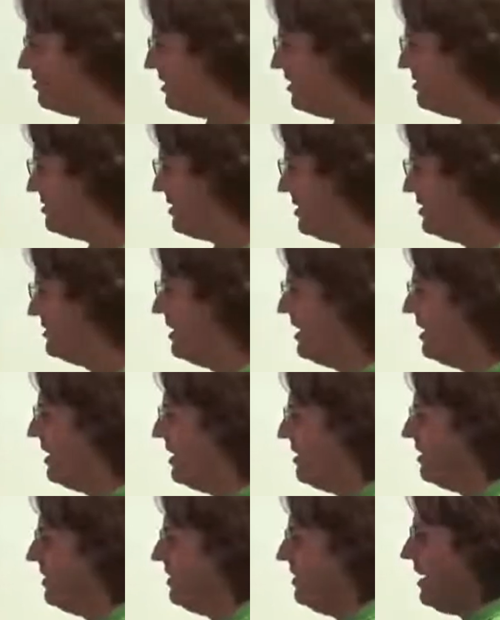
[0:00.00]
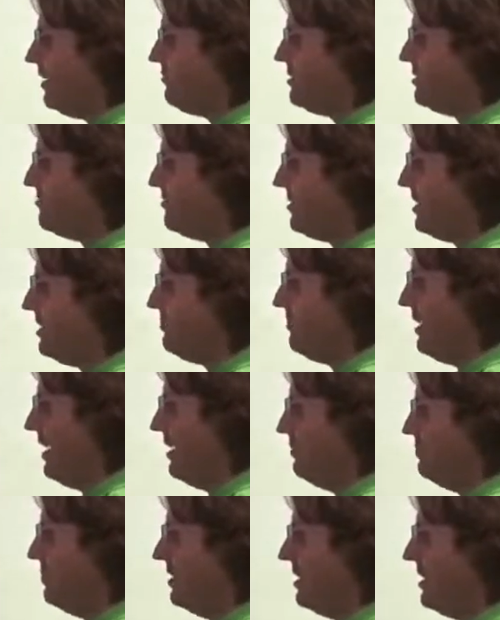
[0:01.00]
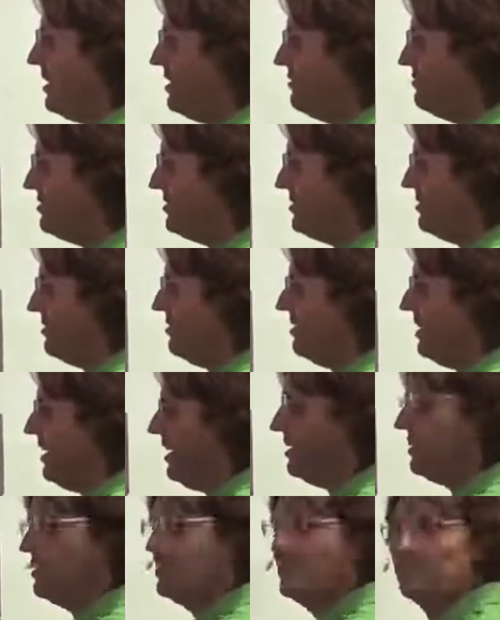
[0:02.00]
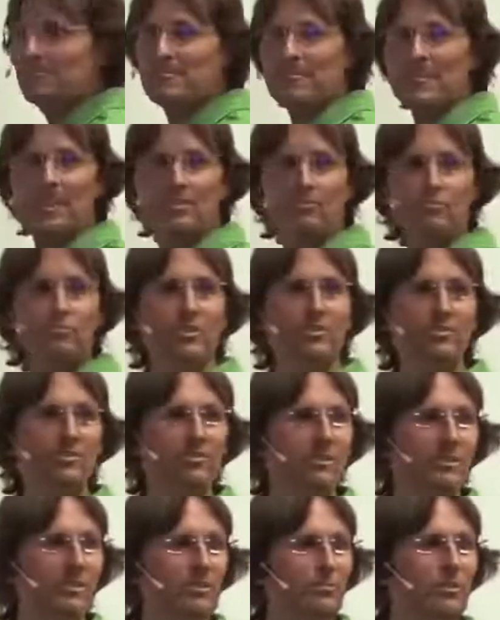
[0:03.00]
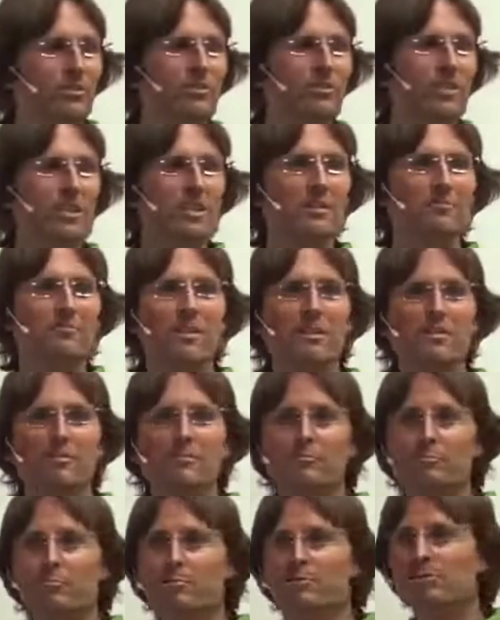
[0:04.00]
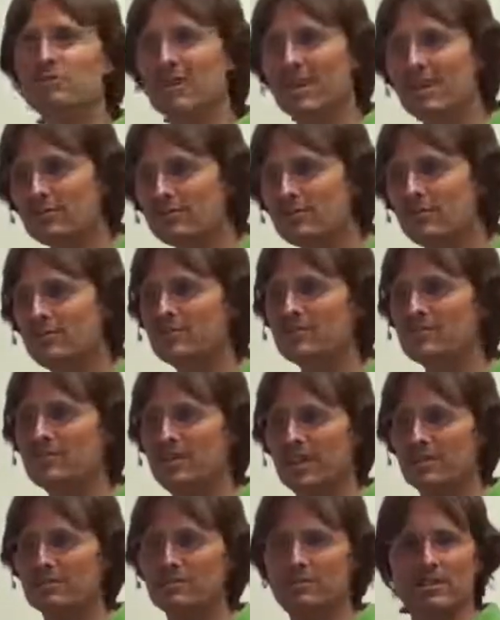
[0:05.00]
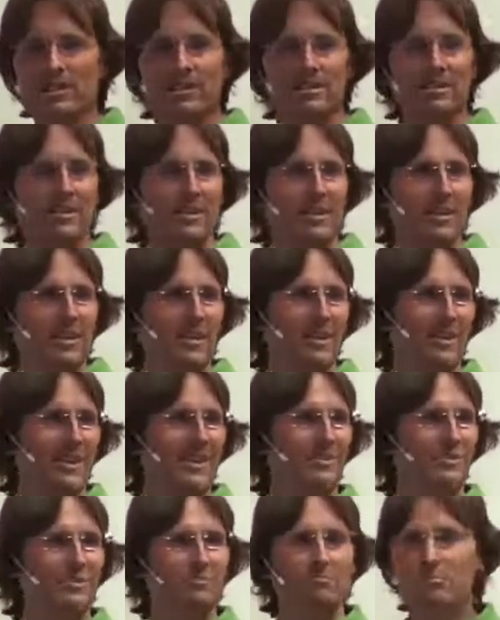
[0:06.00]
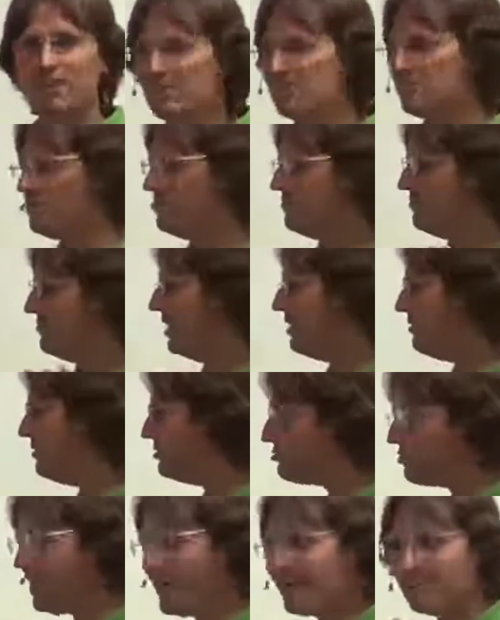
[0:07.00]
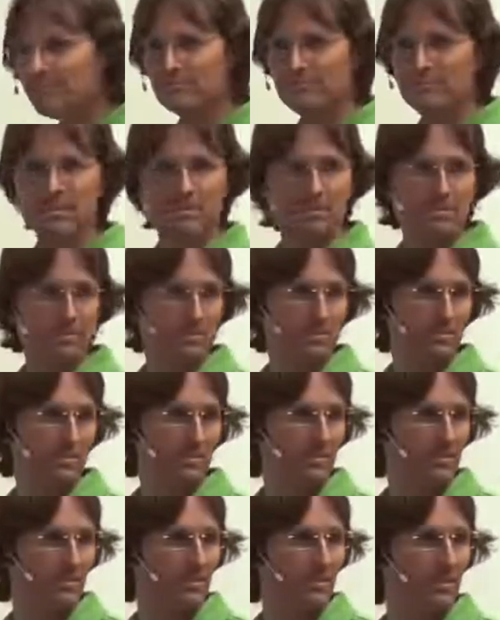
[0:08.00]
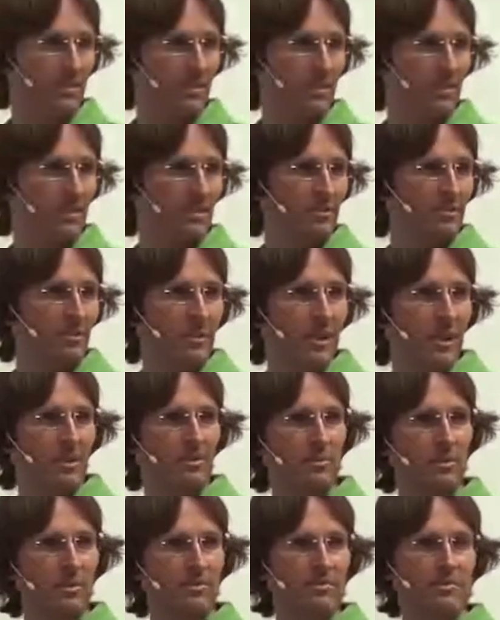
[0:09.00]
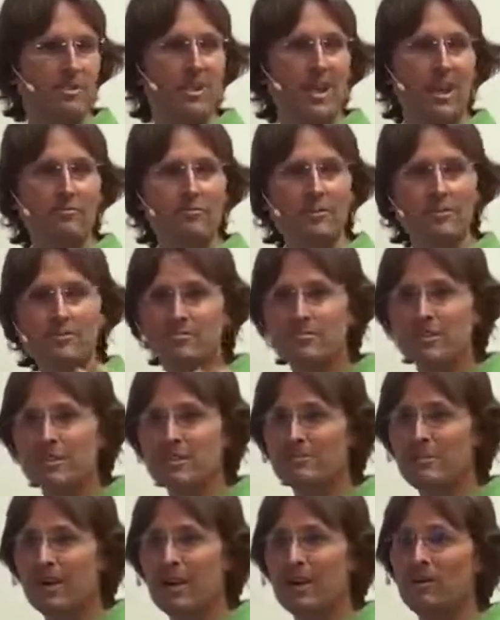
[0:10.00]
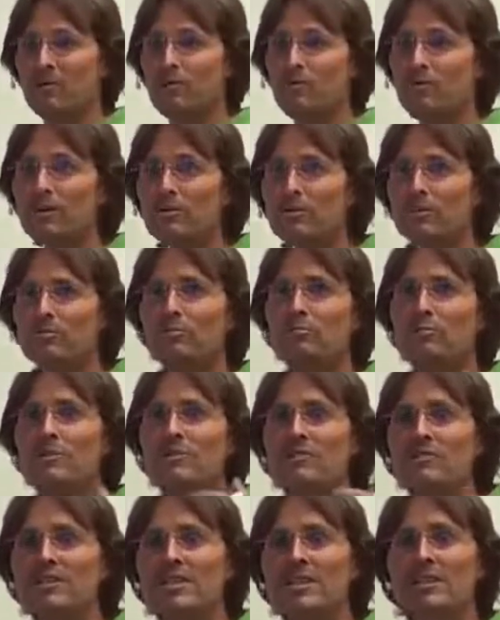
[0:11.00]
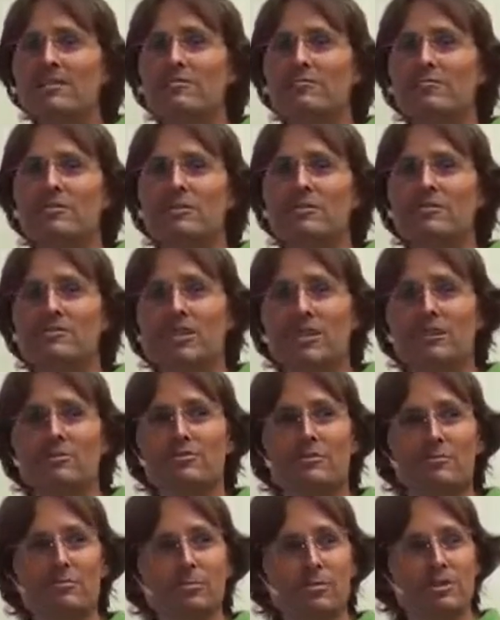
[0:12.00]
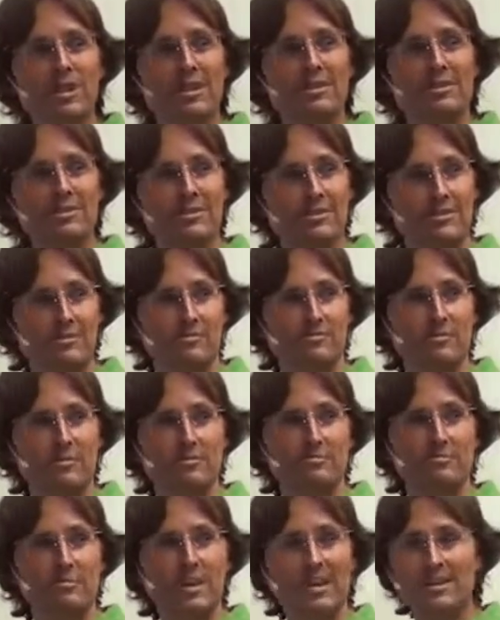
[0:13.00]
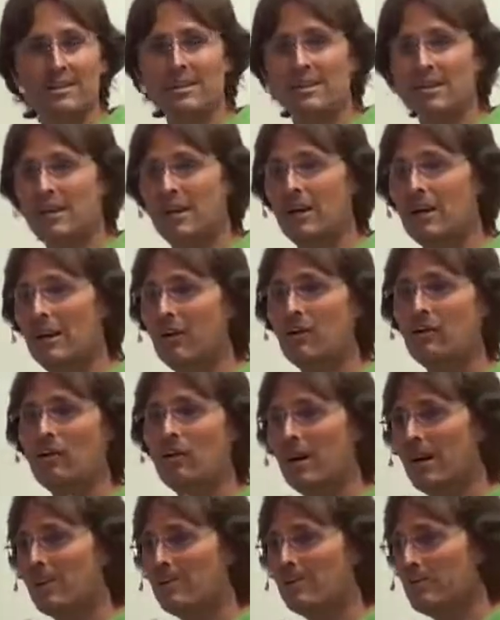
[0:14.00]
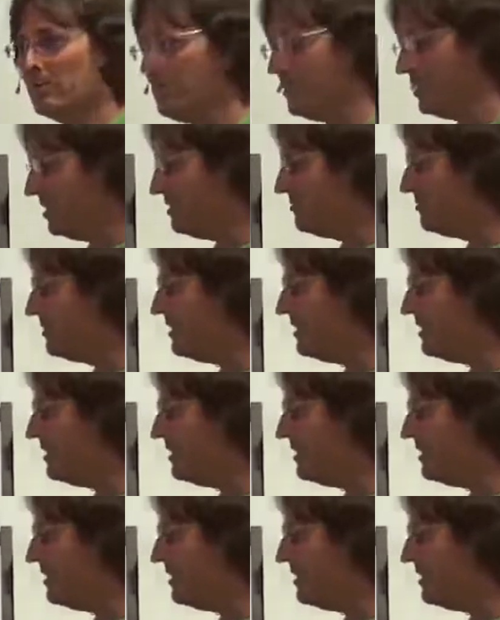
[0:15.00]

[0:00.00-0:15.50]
along those lines. The average female believes that the receiving of projection sexually is a measure of their attractiveness. So in other words, the average female will receive sexual projections from men or other women